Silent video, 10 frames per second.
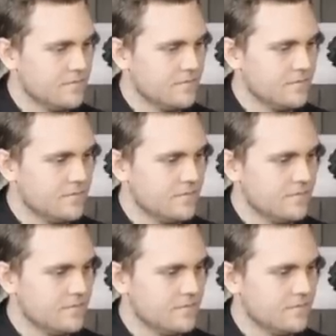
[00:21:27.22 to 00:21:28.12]

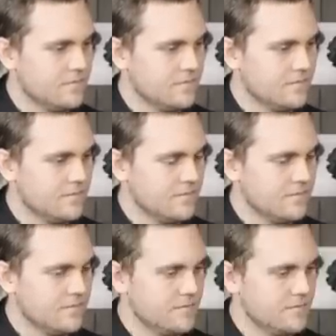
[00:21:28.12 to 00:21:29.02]

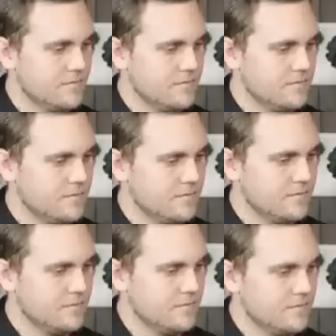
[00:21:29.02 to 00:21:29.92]

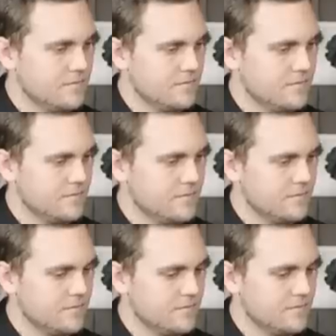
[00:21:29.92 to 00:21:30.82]

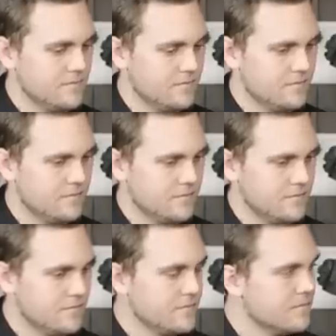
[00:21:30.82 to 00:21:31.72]

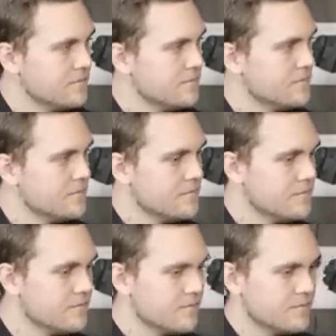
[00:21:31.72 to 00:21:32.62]

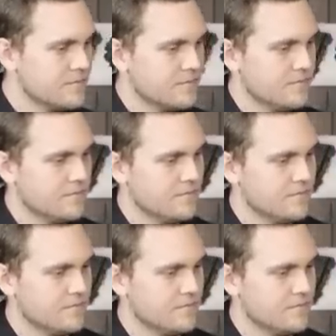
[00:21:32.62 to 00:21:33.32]
[no speech]